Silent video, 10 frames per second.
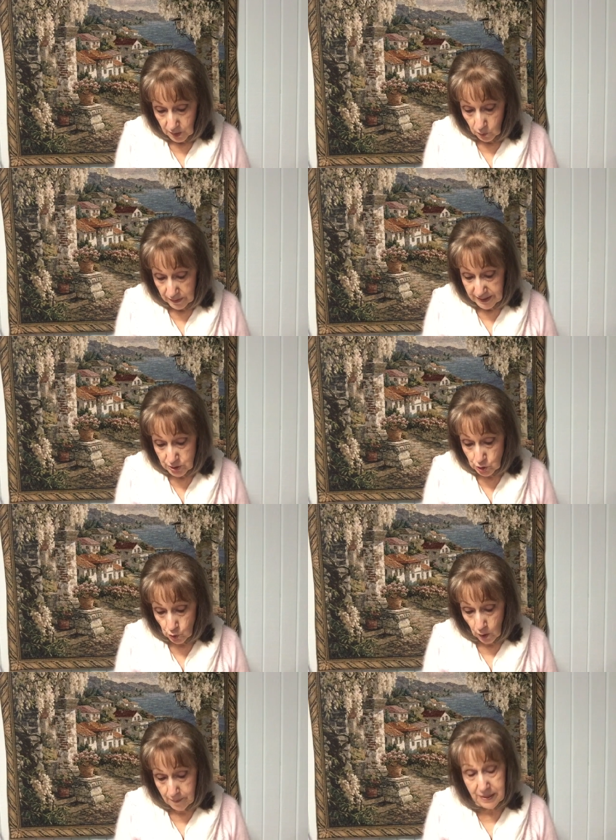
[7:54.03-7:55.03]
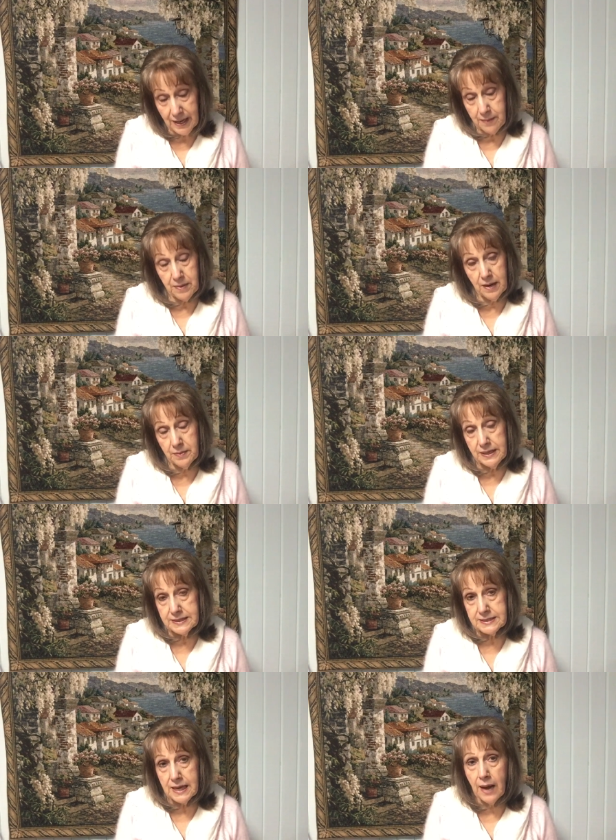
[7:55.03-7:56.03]
when this storm came up,
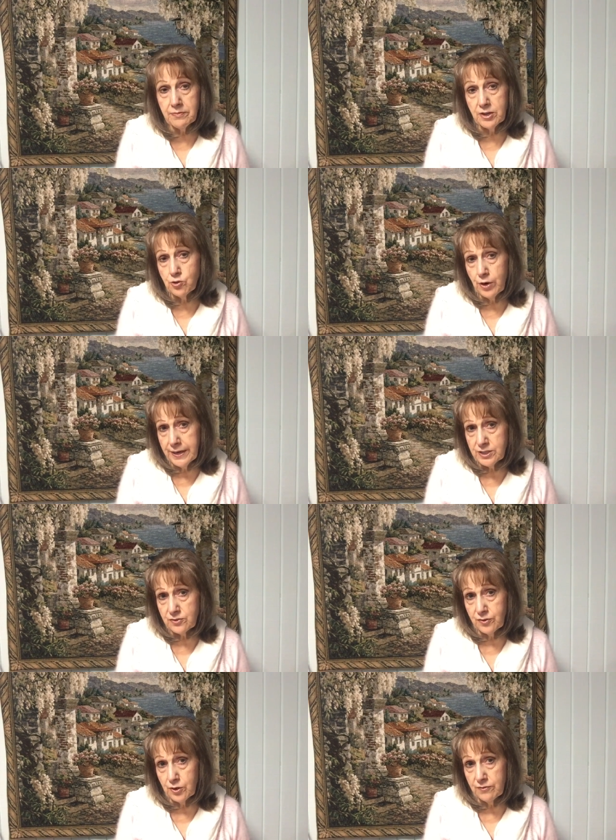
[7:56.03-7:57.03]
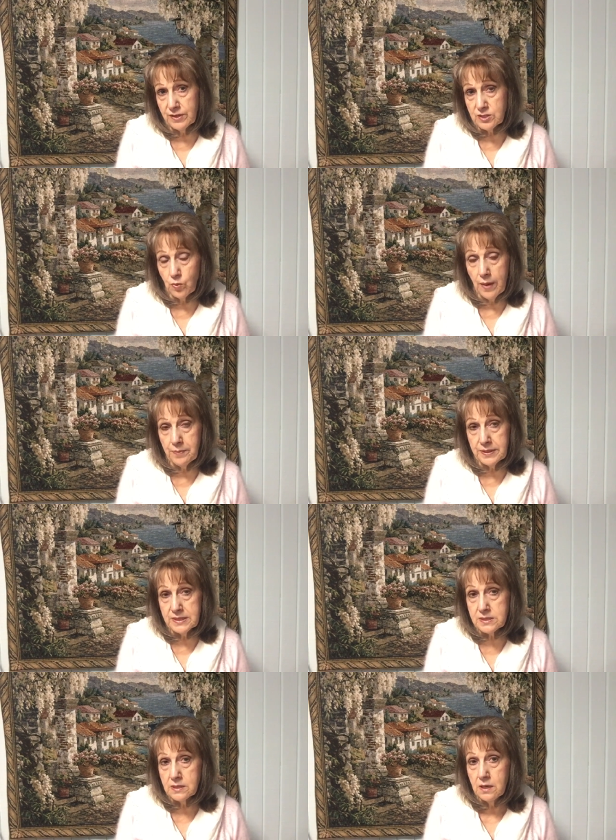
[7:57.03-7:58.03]
it stopped the transfer of these
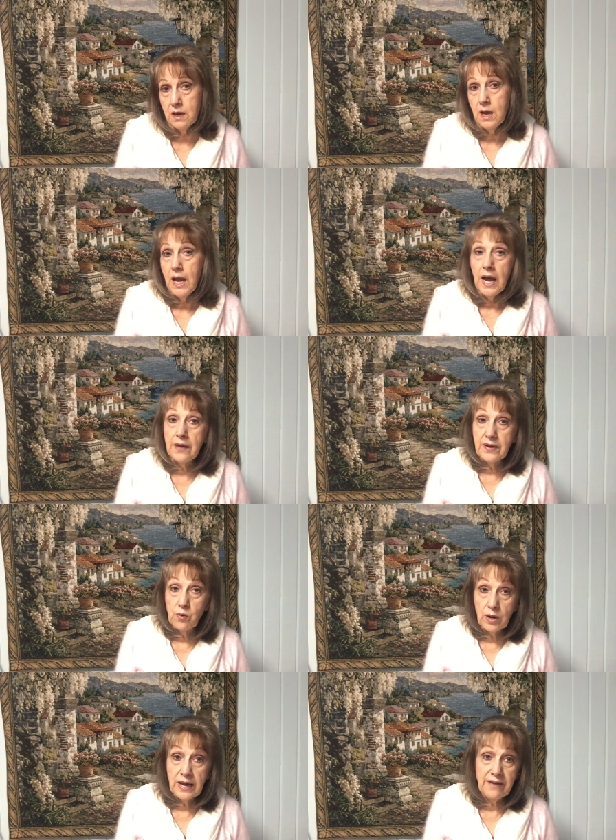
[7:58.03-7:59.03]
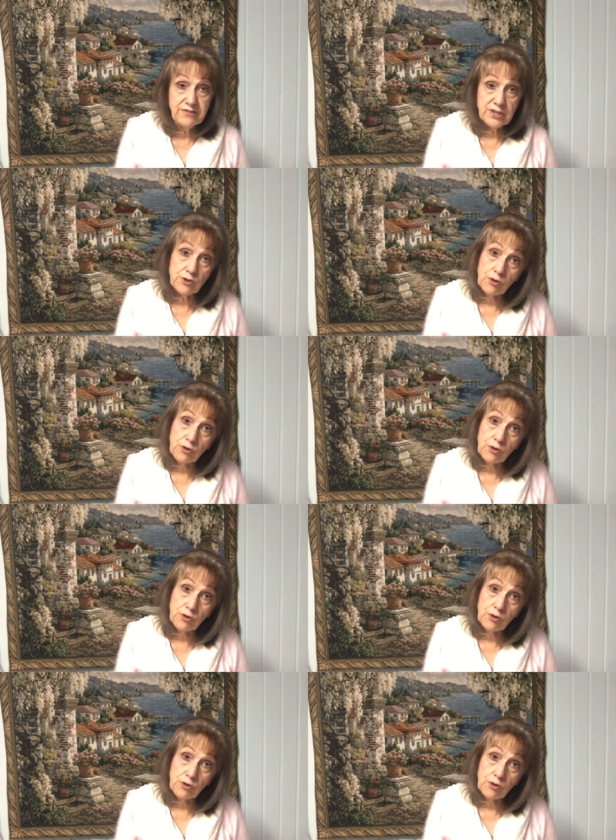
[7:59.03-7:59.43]
weapons and they were left in